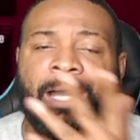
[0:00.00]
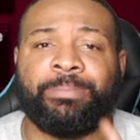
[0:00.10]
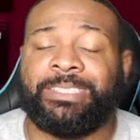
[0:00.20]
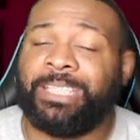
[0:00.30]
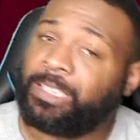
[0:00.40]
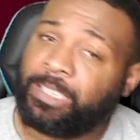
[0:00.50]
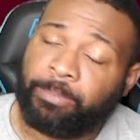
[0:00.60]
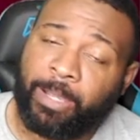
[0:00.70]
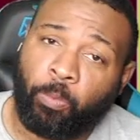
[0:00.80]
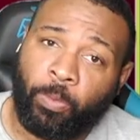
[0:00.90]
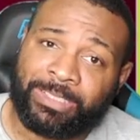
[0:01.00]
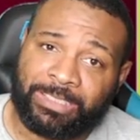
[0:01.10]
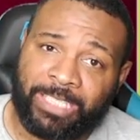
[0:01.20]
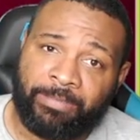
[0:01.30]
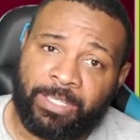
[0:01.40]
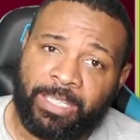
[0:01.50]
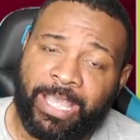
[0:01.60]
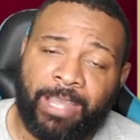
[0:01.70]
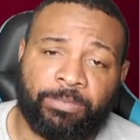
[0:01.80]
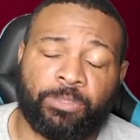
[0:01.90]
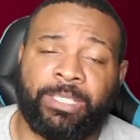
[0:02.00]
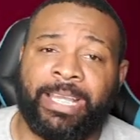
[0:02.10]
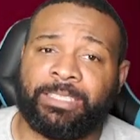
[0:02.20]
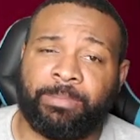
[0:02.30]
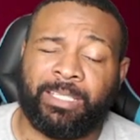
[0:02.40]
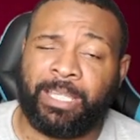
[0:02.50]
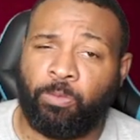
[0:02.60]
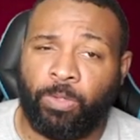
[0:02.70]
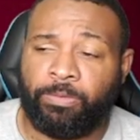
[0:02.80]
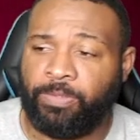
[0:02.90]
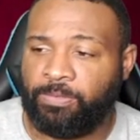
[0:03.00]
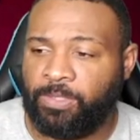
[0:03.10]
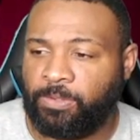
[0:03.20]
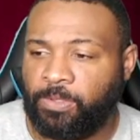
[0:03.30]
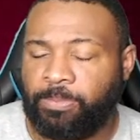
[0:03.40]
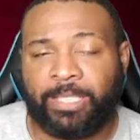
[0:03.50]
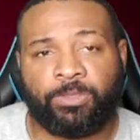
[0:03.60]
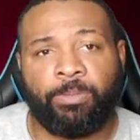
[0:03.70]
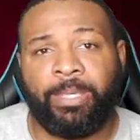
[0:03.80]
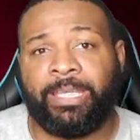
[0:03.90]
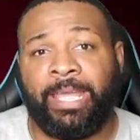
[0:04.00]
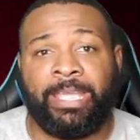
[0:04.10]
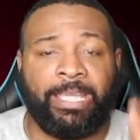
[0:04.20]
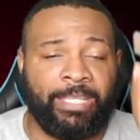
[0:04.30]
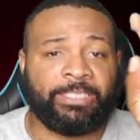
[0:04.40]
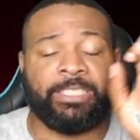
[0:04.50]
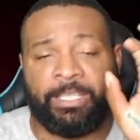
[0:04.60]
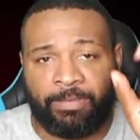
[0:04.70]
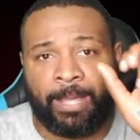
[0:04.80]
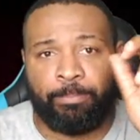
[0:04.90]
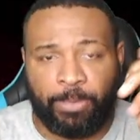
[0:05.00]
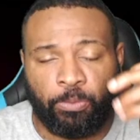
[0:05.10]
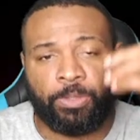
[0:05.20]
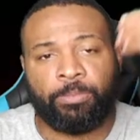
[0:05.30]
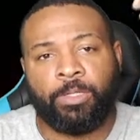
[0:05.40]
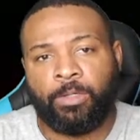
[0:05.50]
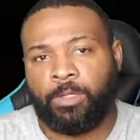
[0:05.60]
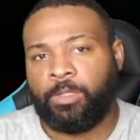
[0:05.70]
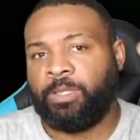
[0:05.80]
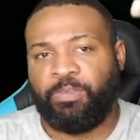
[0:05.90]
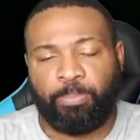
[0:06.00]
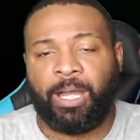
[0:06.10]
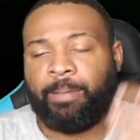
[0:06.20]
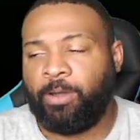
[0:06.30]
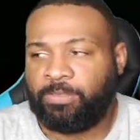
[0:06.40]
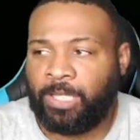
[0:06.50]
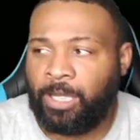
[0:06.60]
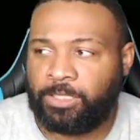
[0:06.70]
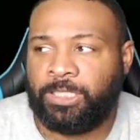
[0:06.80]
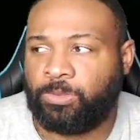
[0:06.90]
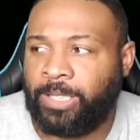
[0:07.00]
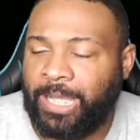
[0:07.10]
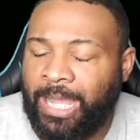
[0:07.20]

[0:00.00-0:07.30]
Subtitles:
I'm selling them at 170. After tax, I'm getting like 153 back. So I'm making it's if I build them, if you buy them off the auction house, right?